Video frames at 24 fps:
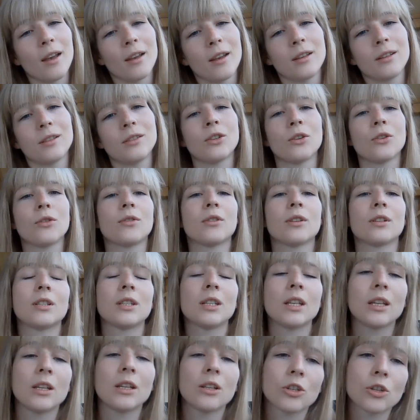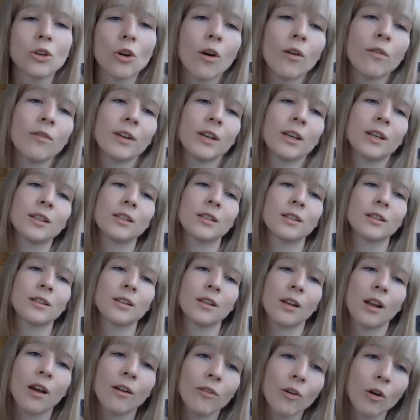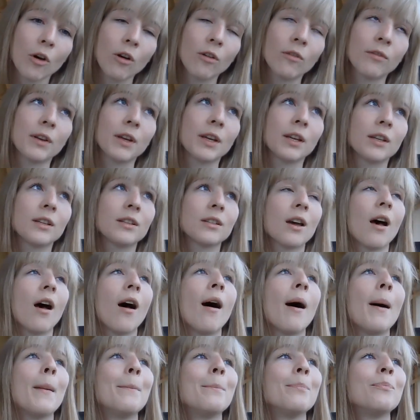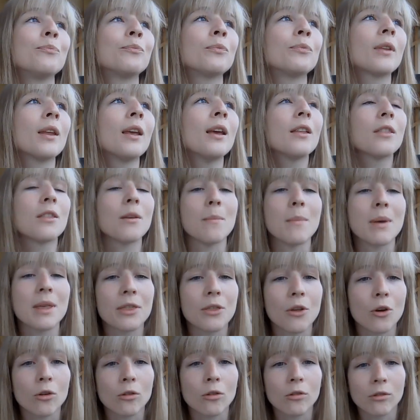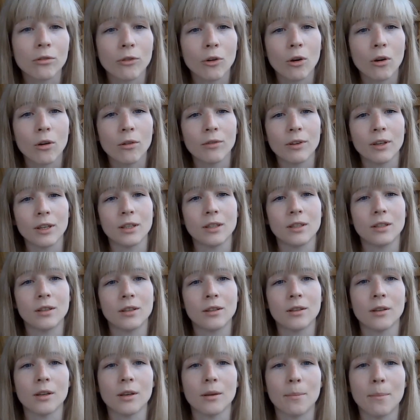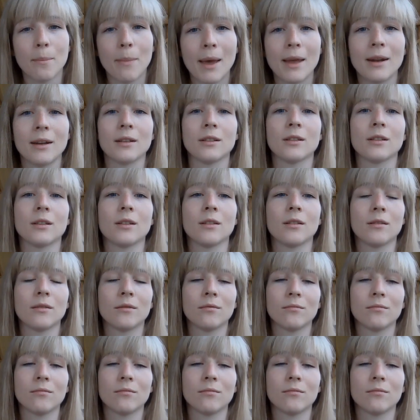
So the teacher Ovid, the lover Ovid, the mythographer Ovid, the penitent